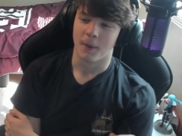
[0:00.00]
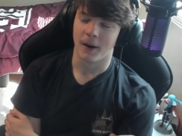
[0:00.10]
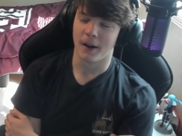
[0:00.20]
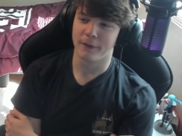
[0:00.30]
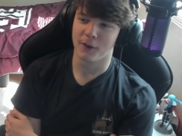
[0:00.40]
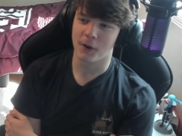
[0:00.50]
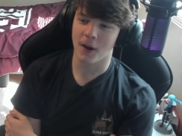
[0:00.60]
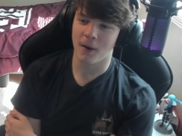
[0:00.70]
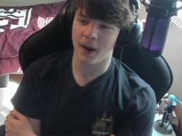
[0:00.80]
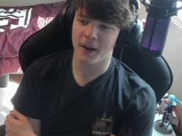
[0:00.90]
well,
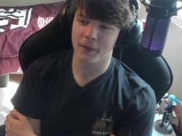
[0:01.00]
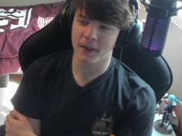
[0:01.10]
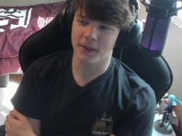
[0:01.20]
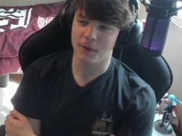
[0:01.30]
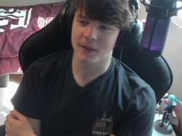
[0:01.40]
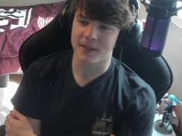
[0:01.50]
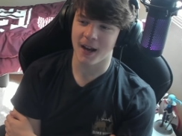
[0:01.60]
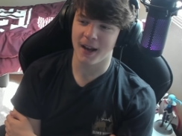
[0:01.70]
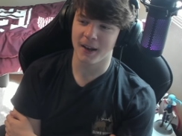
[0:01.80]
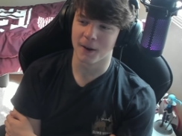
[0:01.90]
Fuko, I don't think you can
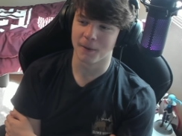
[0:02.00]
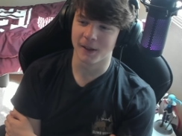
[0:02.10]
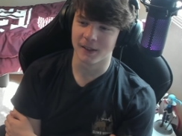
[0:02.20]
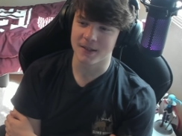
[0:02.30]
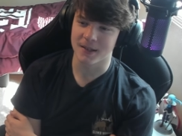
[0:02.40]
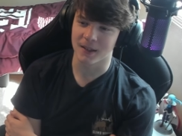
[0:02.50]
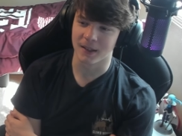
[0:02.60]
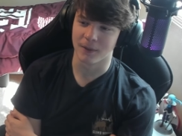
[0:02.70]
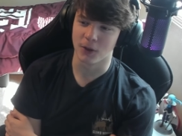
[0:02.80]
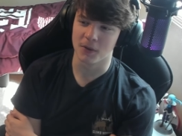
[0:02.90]
die here
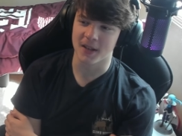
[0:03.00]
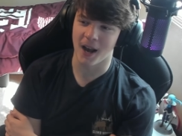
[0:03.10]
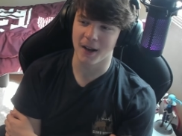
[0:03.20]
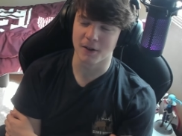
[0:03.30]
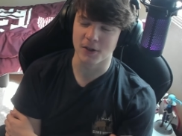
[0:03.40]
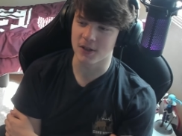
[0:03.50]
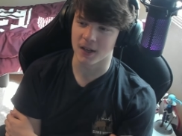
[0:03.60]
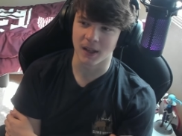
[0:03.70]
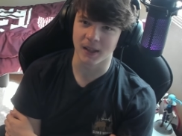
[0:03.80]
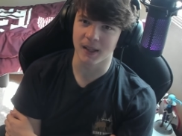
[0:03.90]
realistically. If you die, you're just
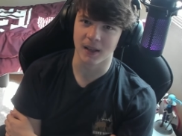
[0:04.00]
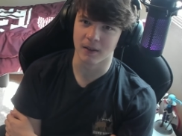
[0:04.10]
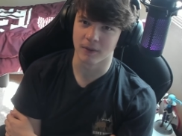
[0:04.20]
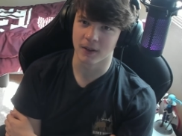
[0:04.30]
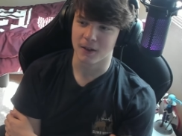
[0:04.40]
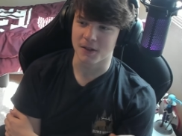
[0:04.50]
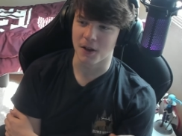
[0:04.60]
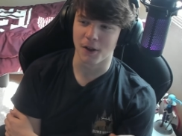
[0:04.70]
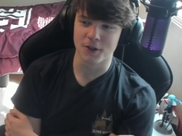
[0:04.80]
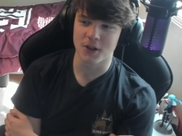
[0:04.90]
gonna leave. Your
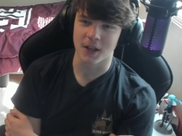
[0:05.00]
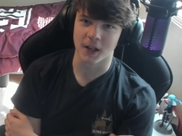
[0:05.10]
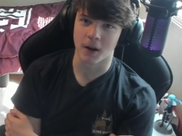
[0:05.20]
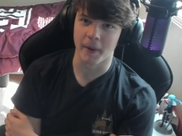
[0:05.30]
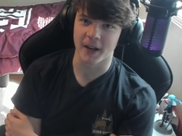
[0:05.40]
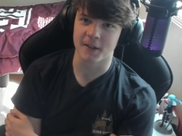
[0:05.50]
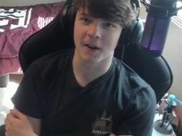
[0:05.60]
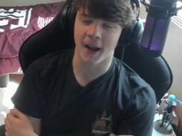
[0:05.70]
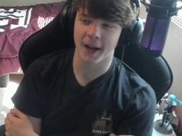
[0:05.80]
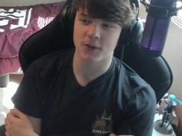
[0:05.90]
soul is just gonna go back to
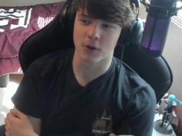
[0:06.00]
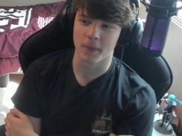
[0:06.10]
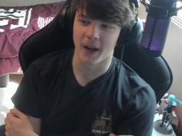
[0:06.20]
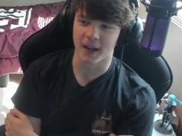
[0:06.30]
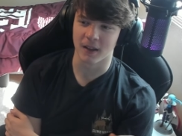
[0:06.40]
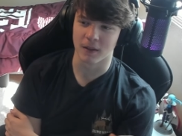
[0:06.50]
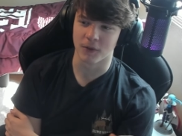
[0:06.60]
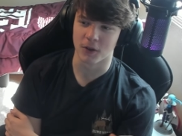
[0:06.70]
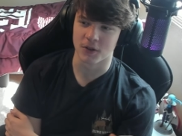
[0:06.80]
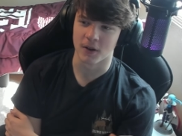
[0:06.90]
your actual body in the
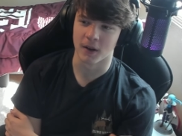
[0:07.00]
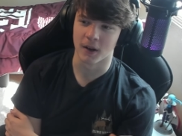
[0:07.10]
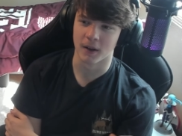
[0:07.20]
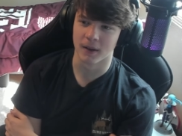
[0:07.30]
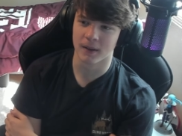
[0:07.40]
future No.